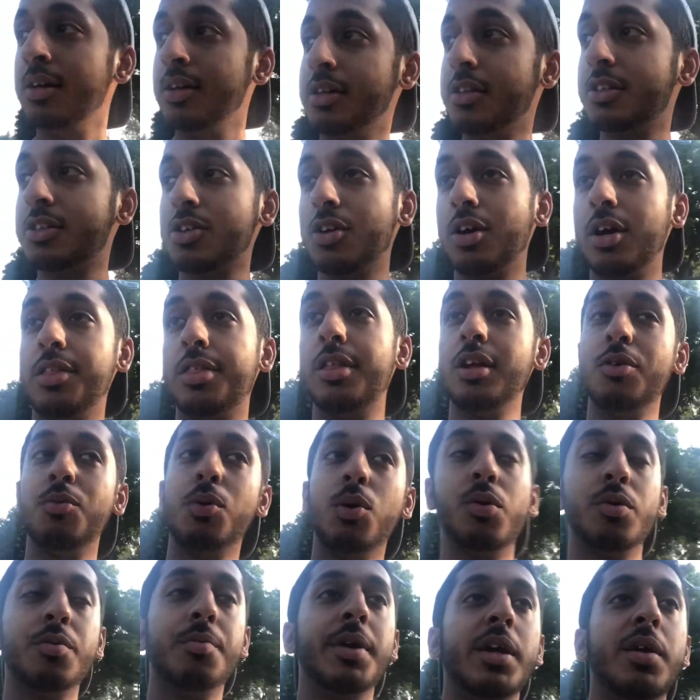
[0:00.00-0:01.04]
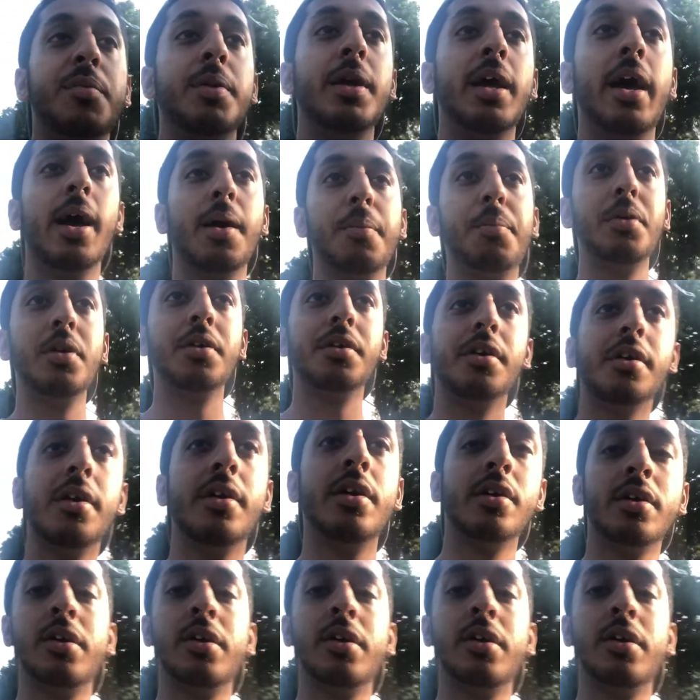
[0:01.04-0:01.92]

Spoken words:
So I think what would make me happier